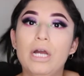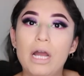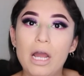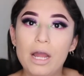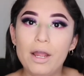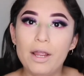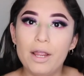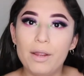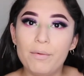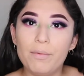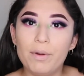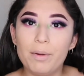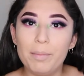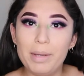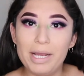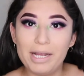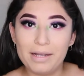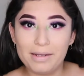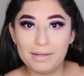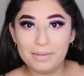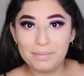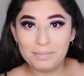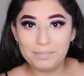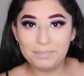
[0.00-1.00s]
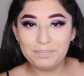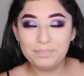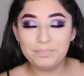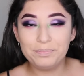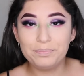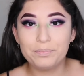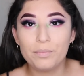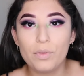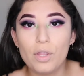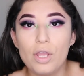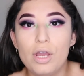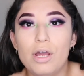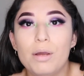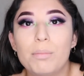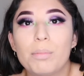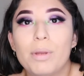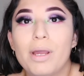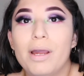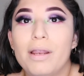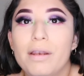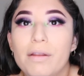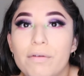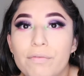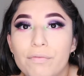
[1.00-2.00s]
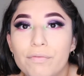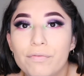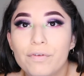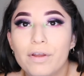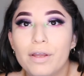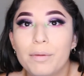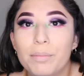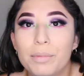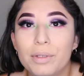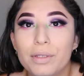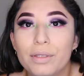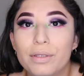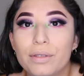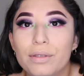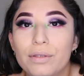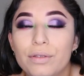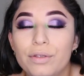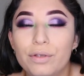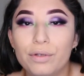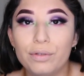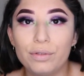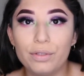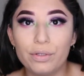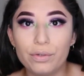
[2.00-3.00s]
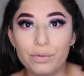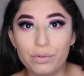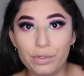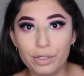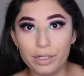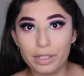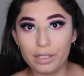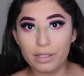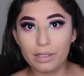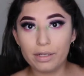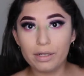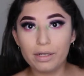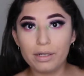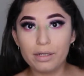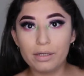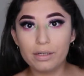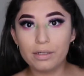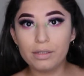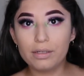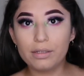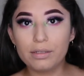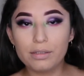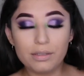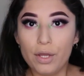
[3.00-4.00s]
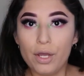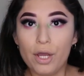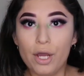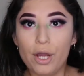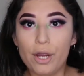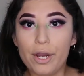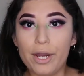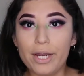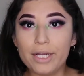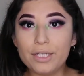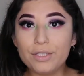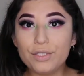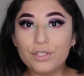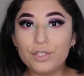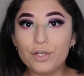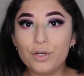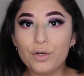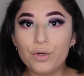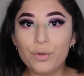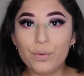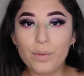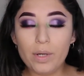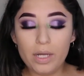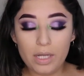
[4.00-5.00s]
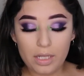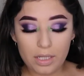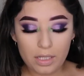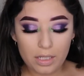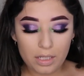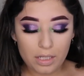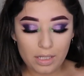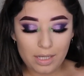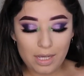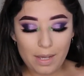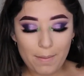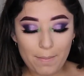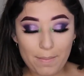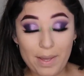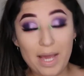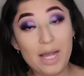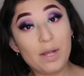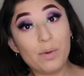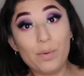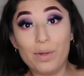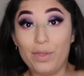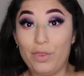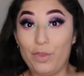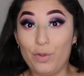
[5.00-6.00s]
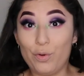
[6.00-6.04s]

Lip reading: All right, we're back. Kind of. You're a little crooked there. All right, so back with the